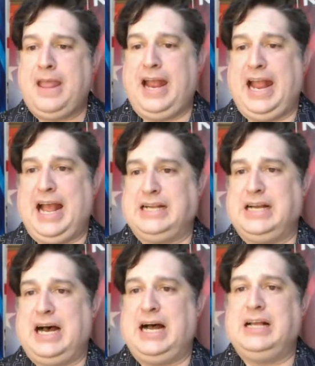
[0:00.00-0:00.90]
And
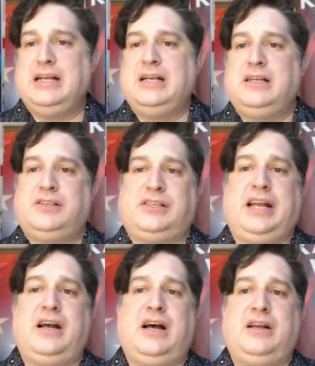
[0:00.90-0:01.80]

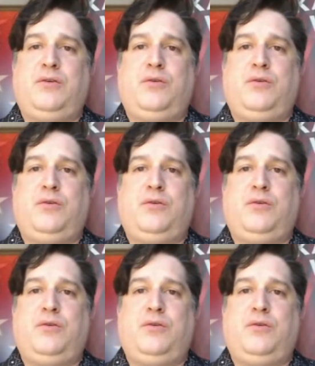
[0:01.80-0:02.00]
Singa